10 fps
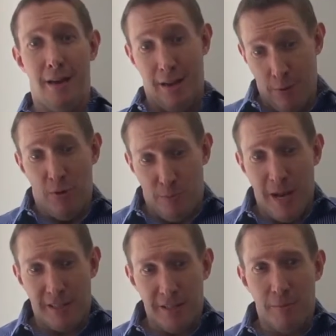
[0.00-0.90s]
It was
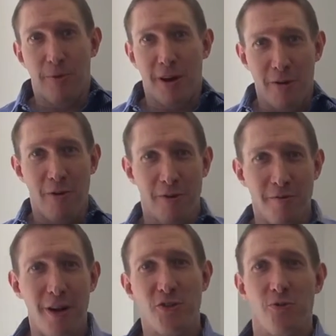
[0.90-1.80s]
basically a bring your own
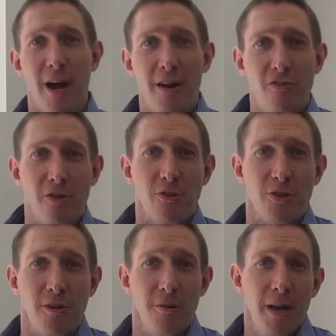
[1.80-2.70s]
device strategy.
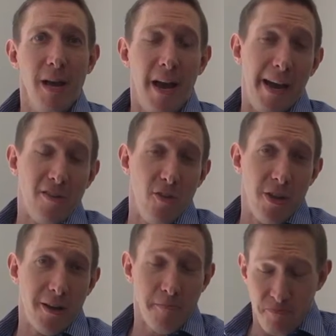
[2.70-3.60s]
So I actually
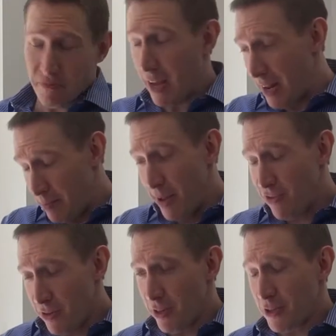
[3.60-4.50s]
think, and I
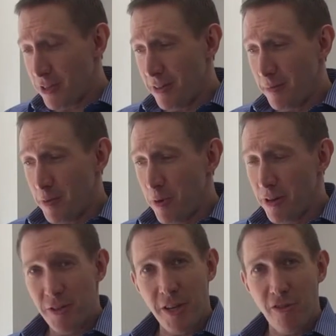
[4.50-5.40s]
mentioned this um, in one
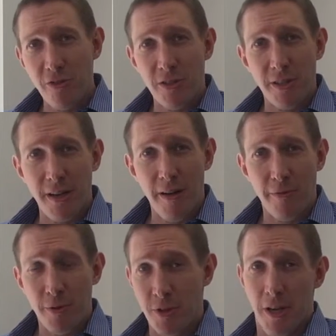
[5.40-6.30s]
of the sessions in the
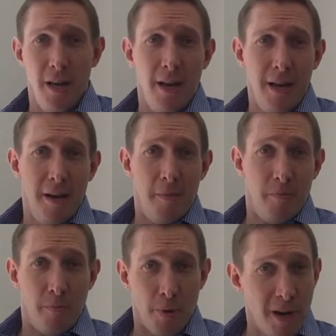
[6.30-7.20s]
conference,
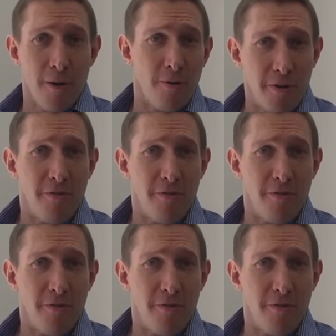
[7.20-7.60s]
bring your own